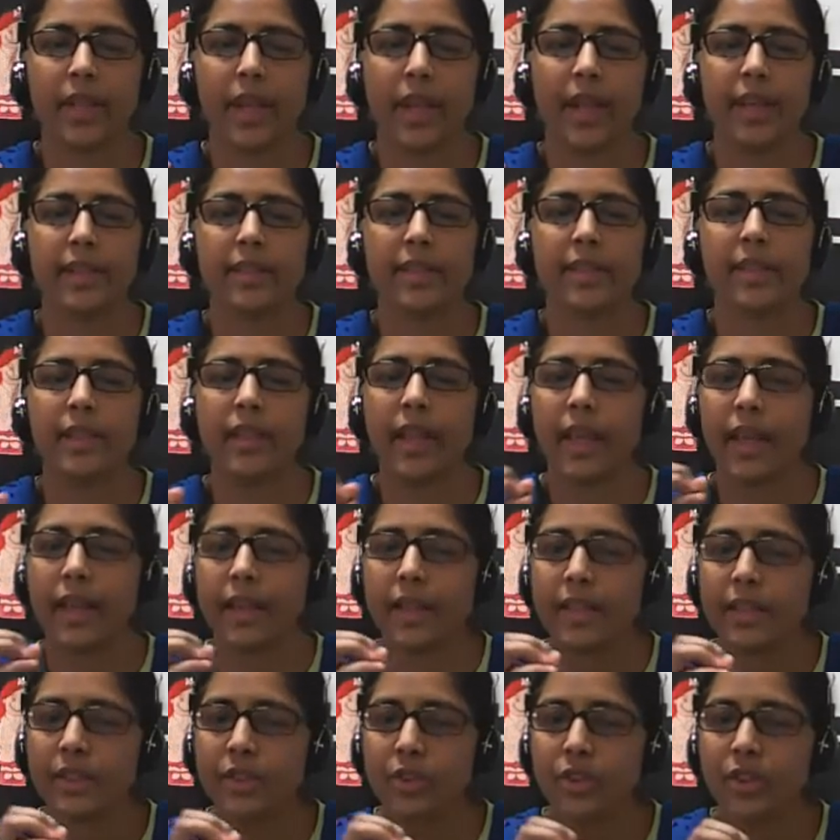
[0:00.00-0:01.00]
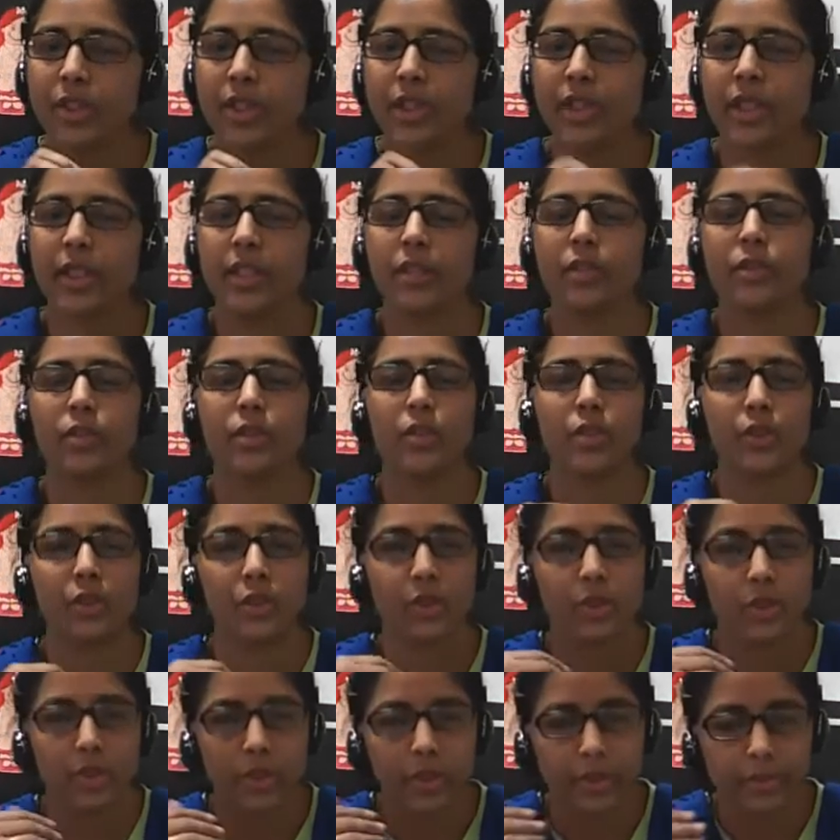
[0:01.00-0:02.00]
as an energy
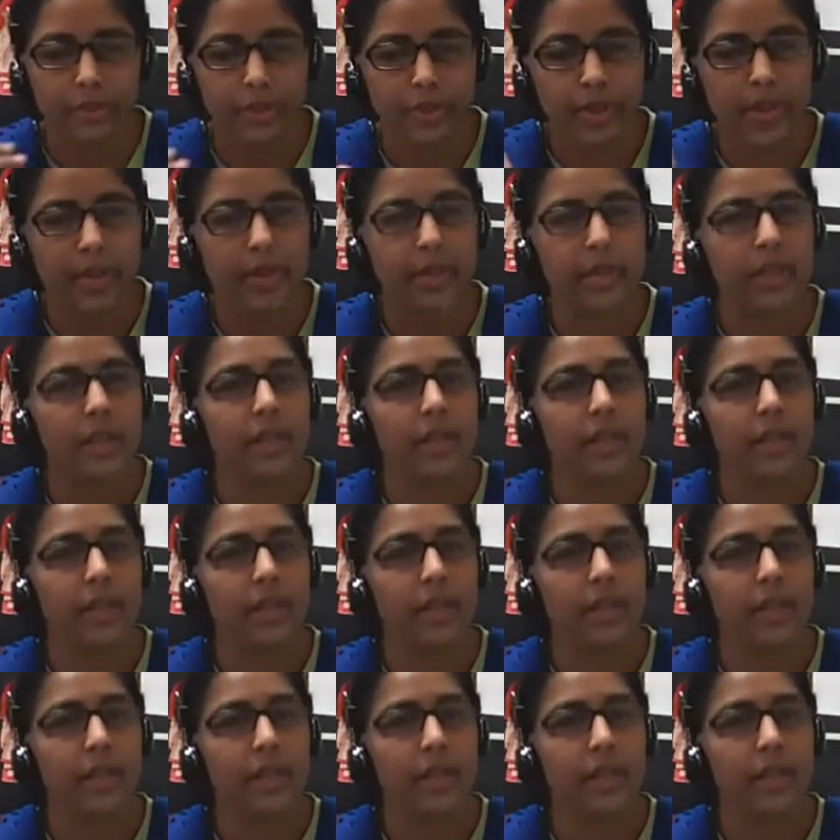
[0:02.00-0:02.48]
conversion of the